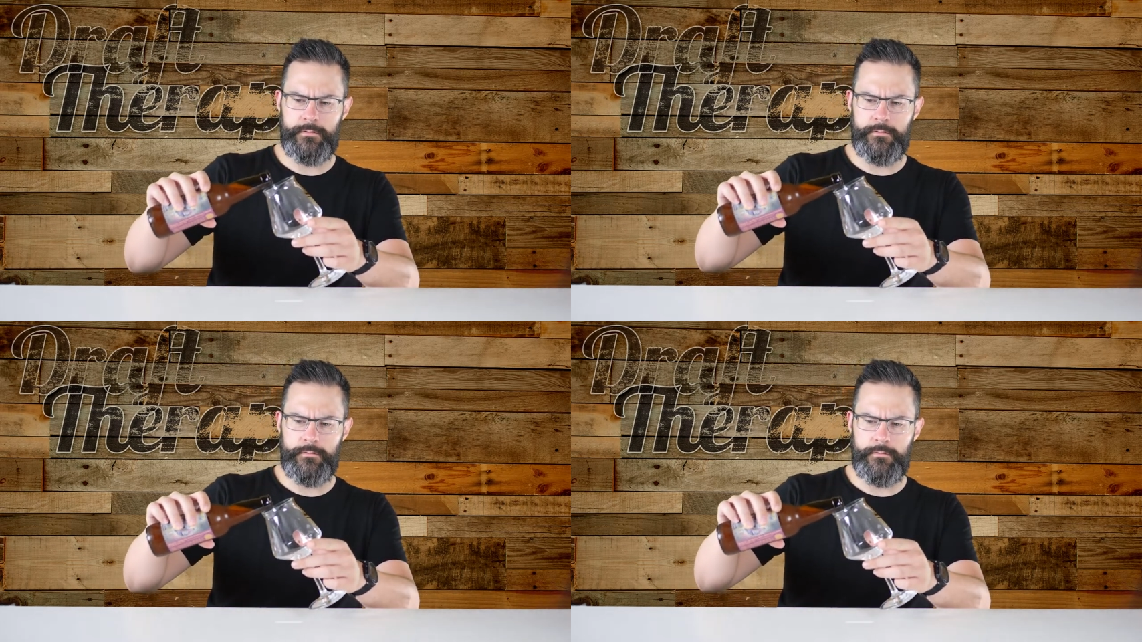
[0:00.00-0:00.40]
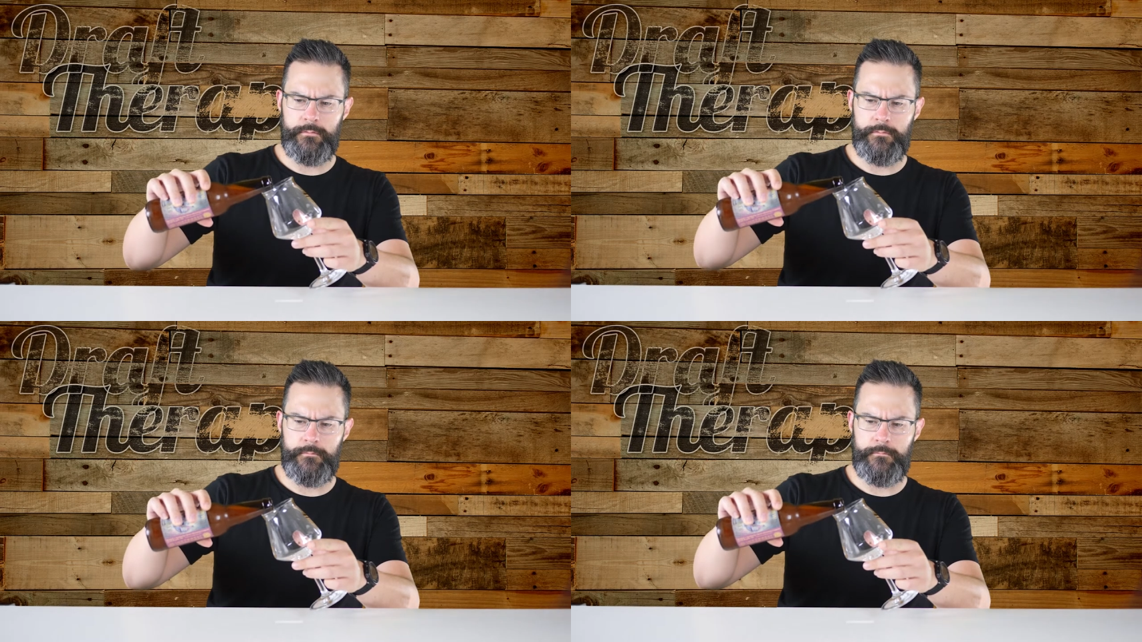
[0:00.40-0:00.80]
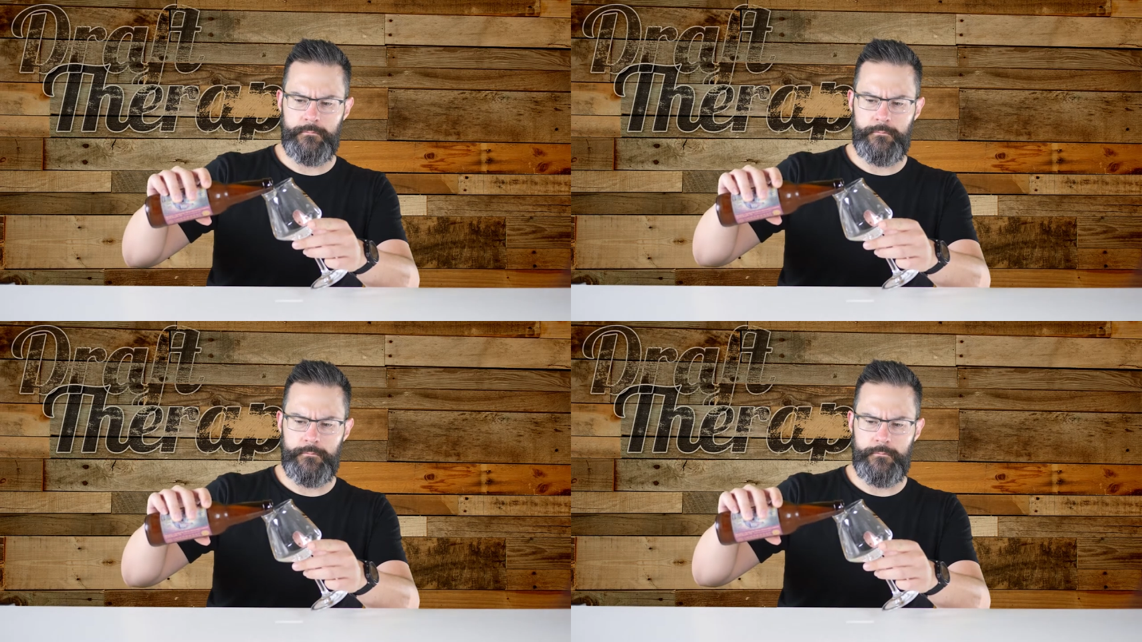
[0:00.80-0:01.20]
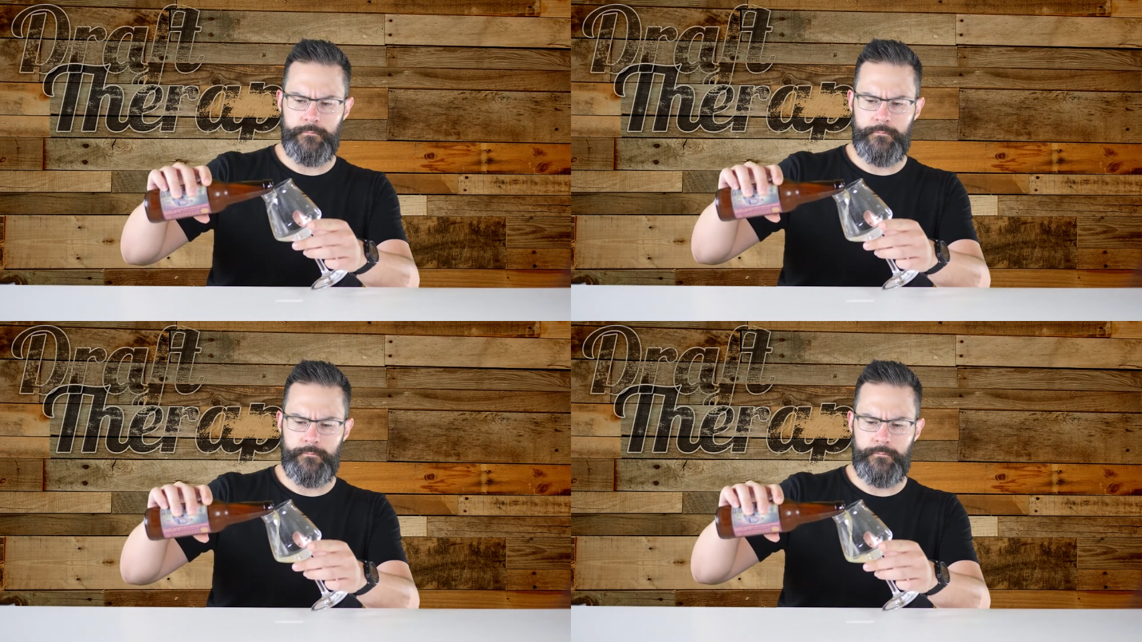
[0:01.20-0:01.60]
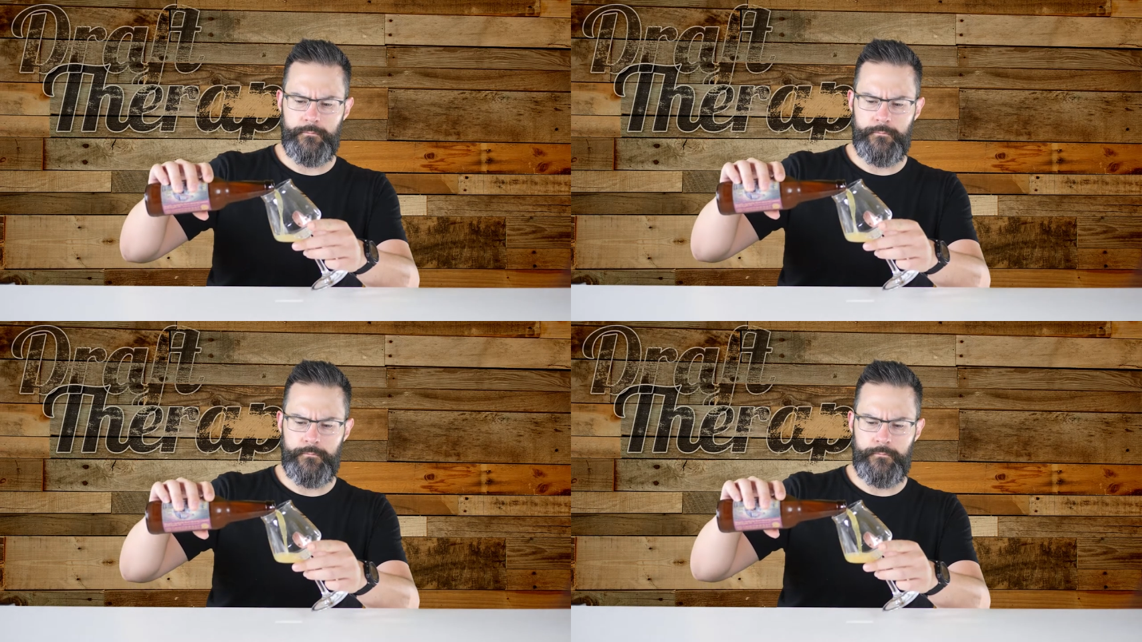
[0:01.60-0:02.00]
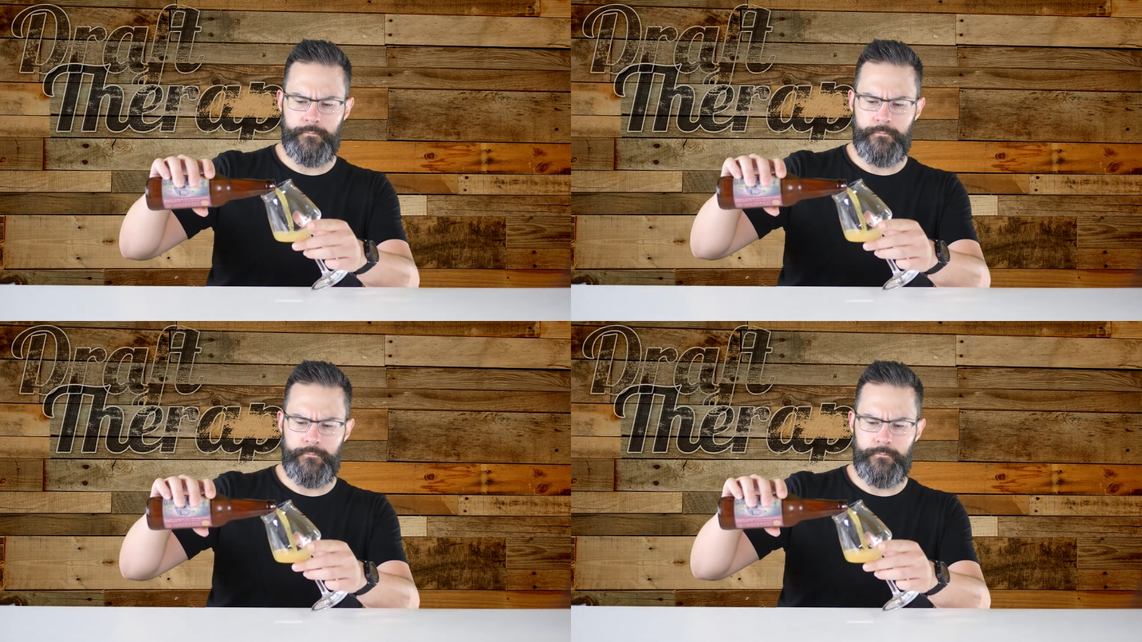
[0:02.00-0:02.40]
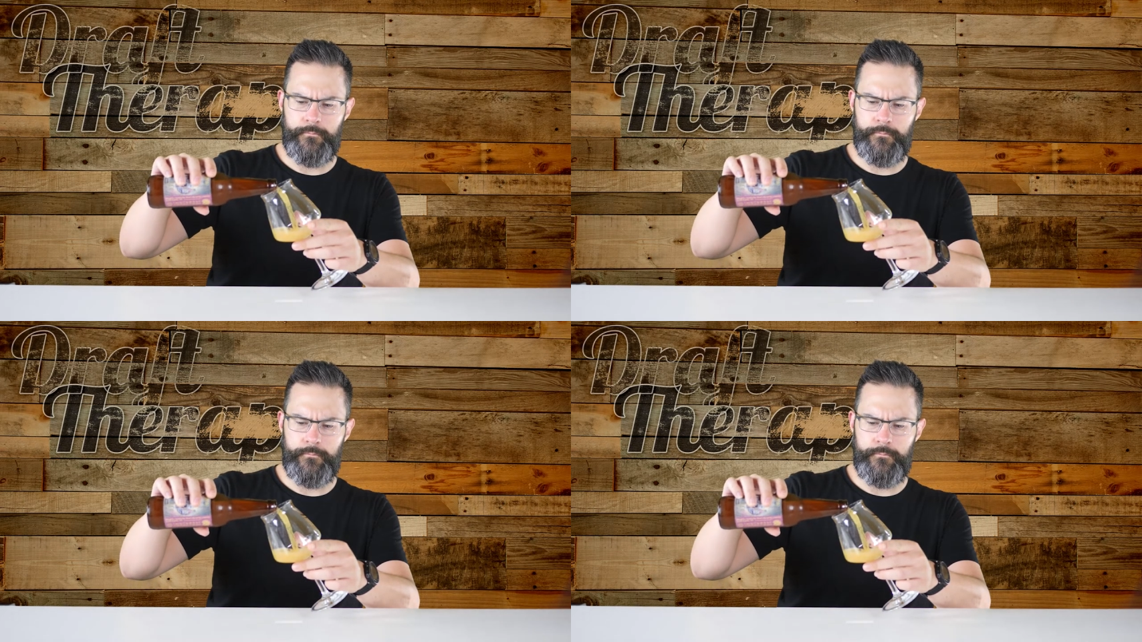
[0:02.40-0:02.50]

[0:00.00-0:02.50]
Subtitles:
Nobody speaks.